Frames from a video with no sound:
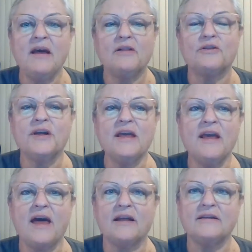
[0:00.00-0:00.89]
Looking
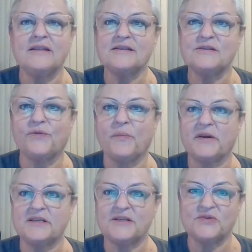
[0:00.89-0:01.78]
at this from a
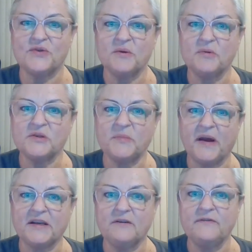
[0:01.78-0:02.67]
district
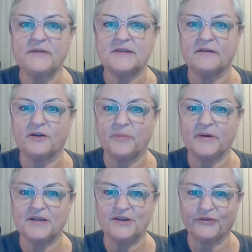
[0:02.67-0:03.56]
perspective is a little
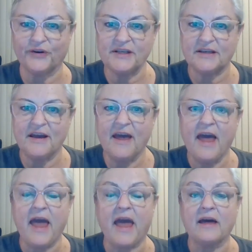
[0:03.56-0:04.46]
bit different,
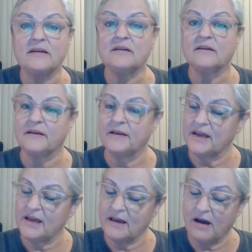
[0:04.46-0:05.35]
and
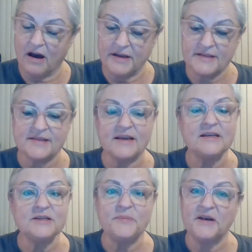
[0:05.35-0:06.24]
honestly,
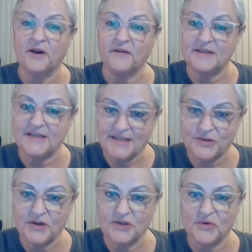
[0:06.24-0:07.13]
depending on the
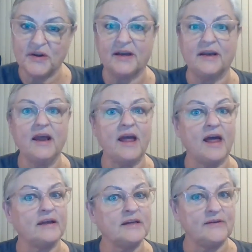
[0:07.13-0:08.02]
district you're in
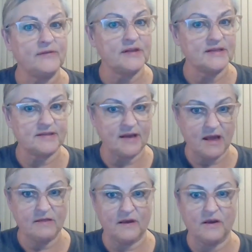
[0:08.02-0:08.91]
and even the
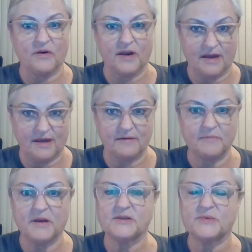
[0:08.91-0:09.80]
state that you're in,
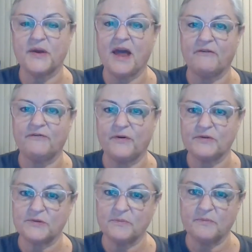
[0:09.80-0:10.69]
because we have
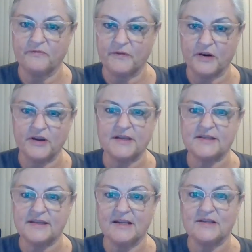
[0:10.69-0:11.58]
folks from various
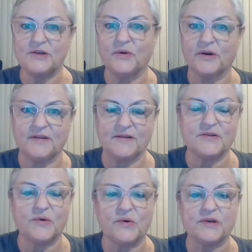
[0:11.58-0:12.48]
states who are in this
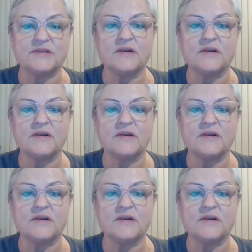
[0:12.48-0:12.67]
course,